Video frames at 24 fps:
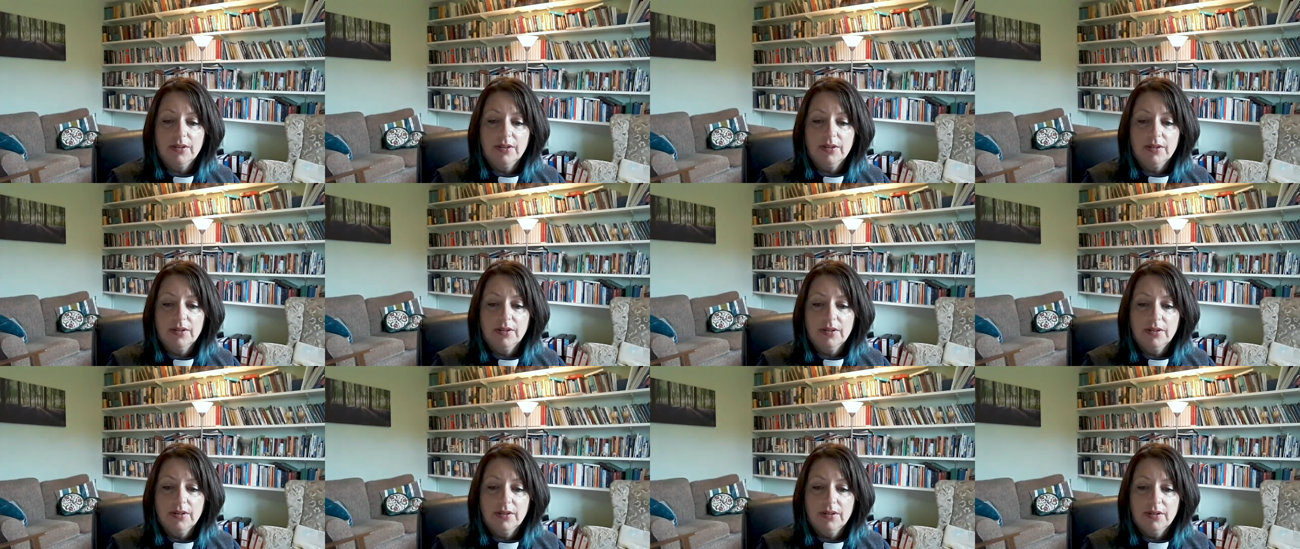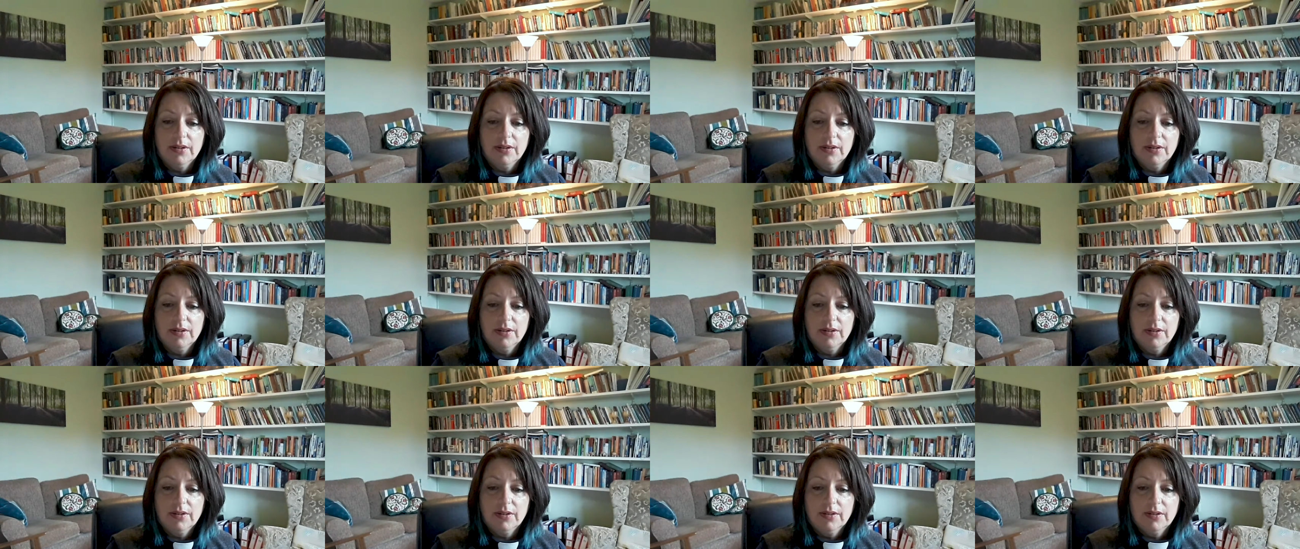
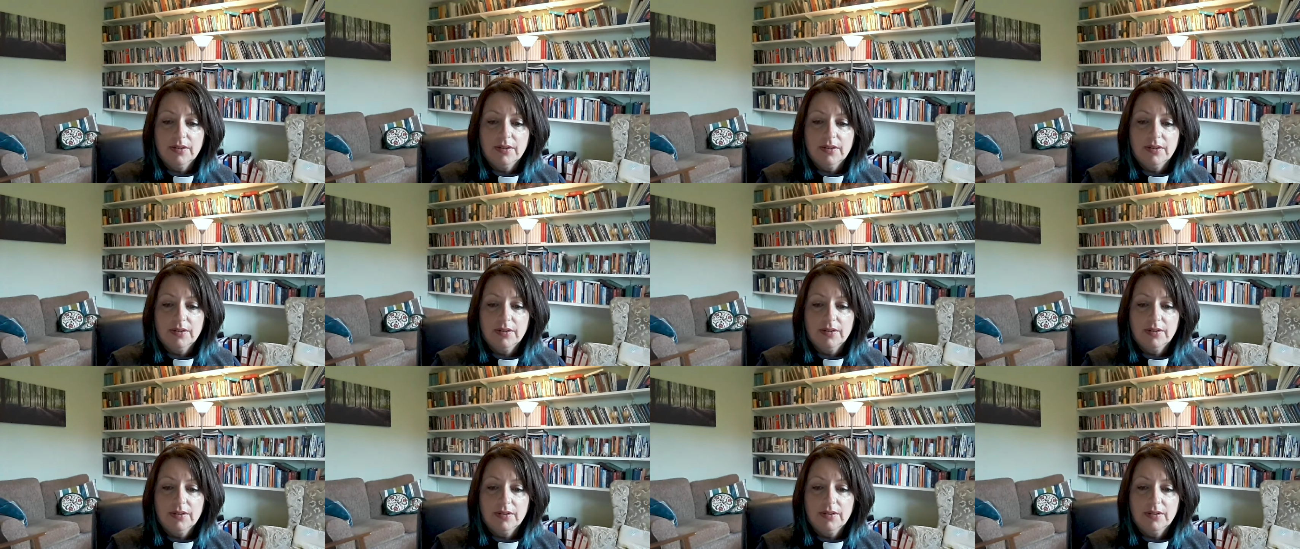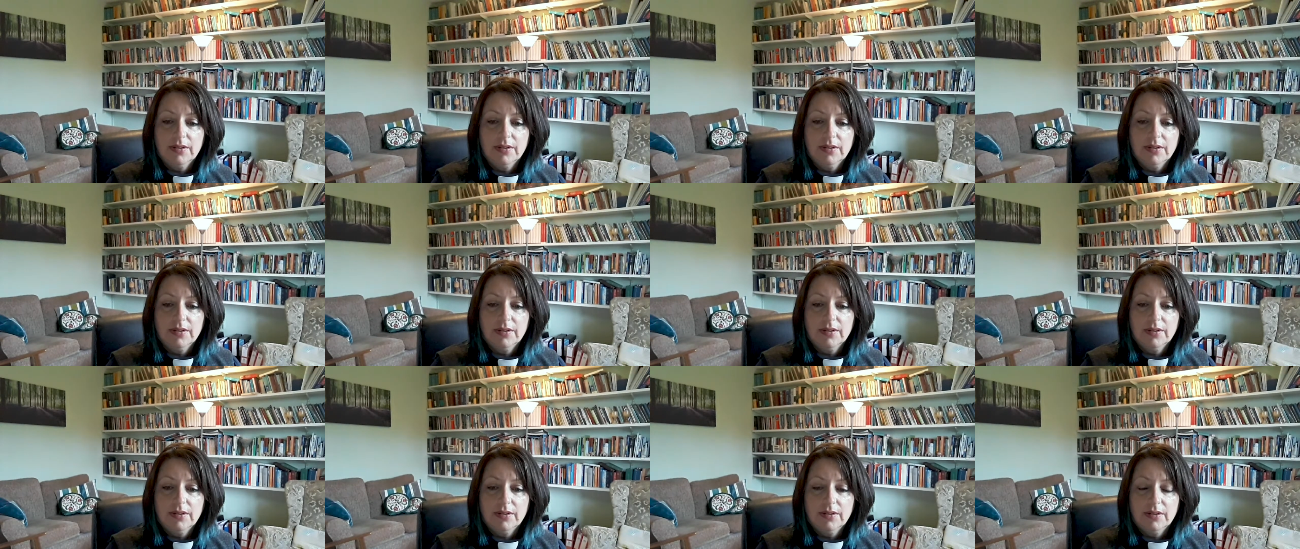
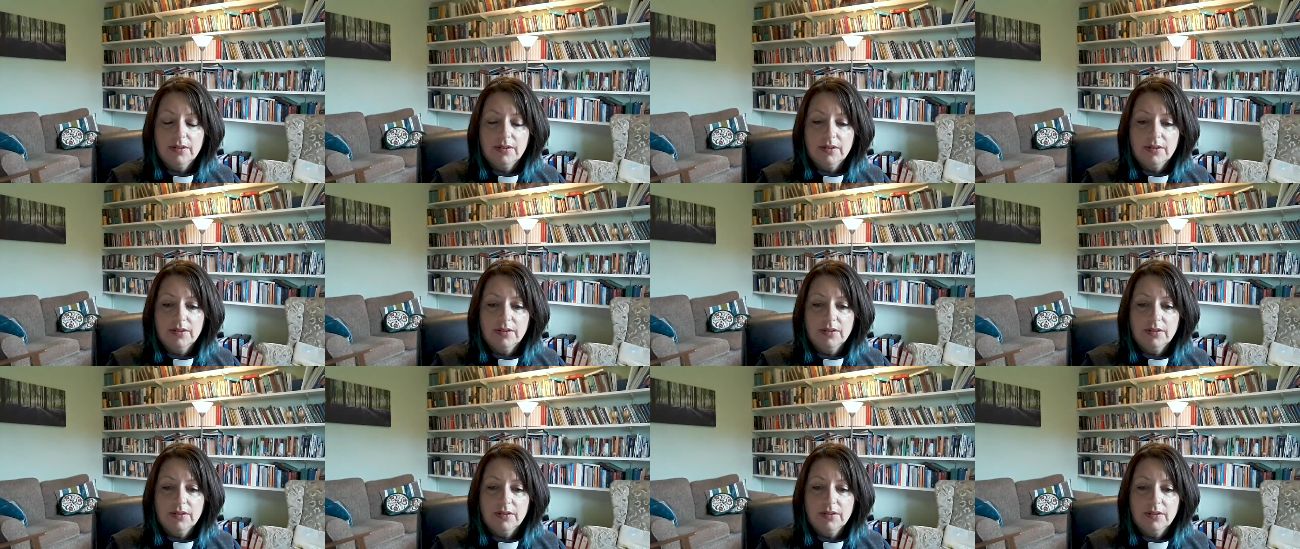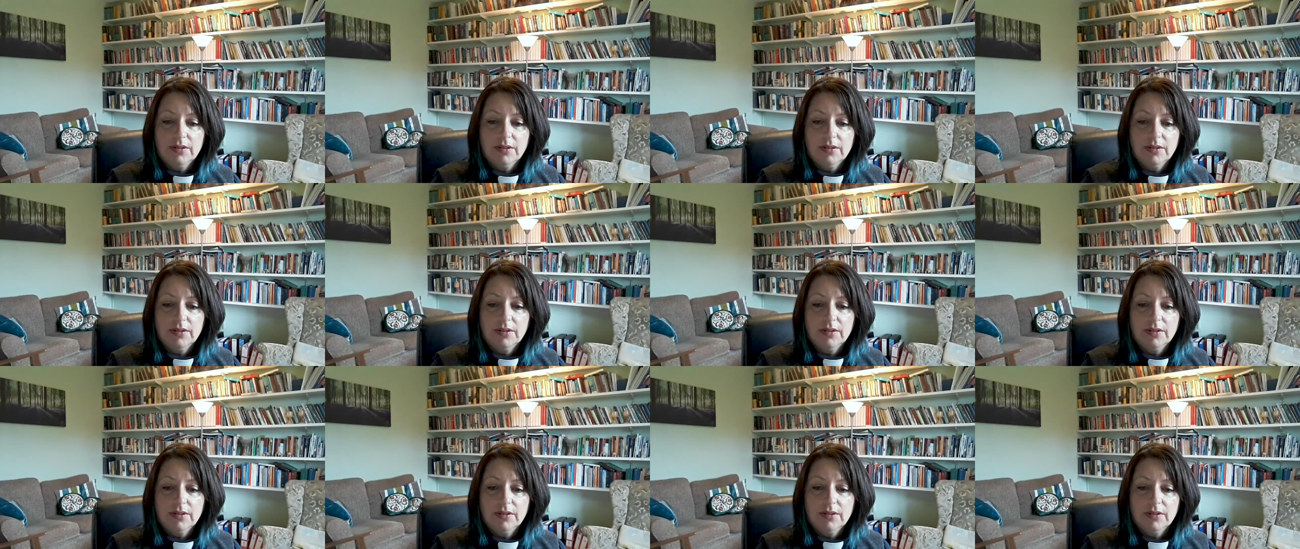[no speech]